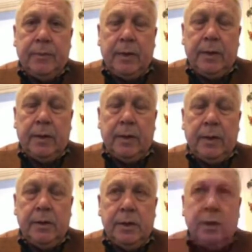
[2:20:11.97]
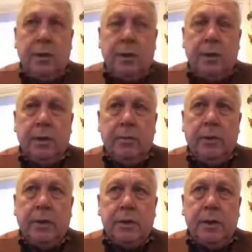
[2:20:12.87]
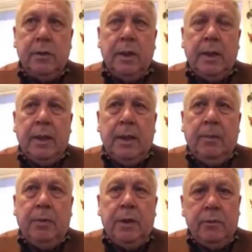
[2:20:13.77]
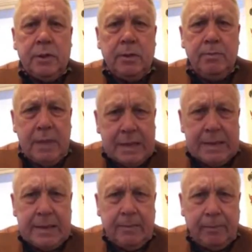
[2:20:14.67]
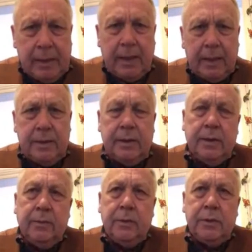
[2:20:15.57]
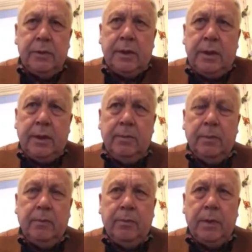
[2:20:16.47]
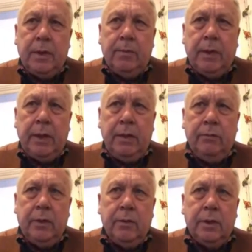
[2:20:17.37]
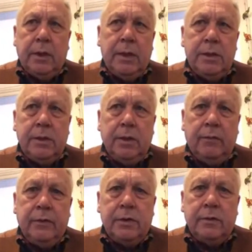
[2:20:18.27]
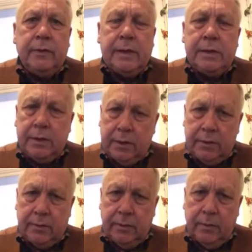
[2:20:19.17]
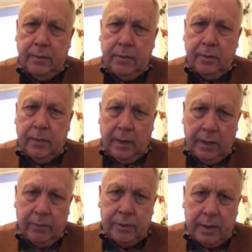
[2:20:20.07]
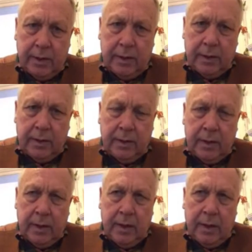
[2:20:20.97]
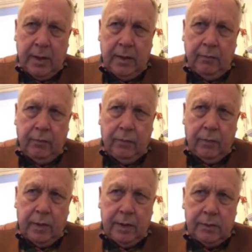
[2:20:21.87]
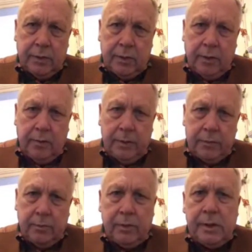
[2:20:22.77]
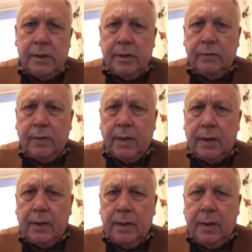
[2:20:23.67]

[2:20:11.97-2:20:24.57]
And it's included in the book. So, but there was a missing bit. Was Paine wrote the case of the officers of excise while he was here, and 4,000 copies were printed of that.